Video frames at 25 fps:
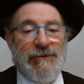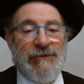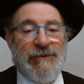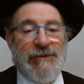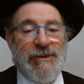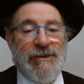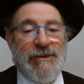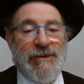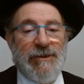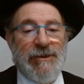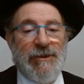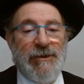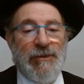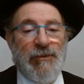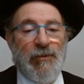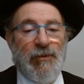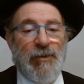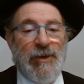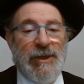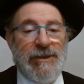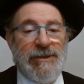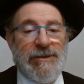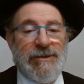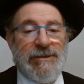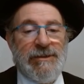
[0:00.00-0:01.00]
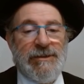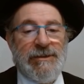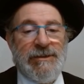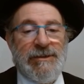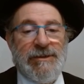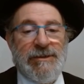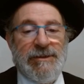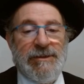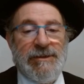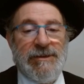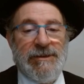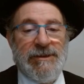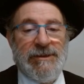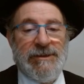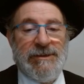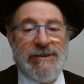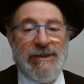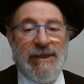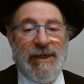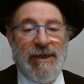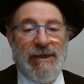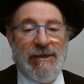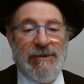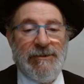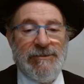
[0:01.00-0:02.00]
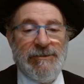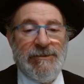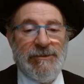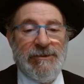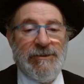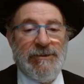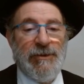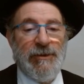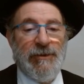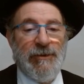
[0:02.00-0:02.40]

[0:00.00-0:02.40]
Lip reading: The white is down,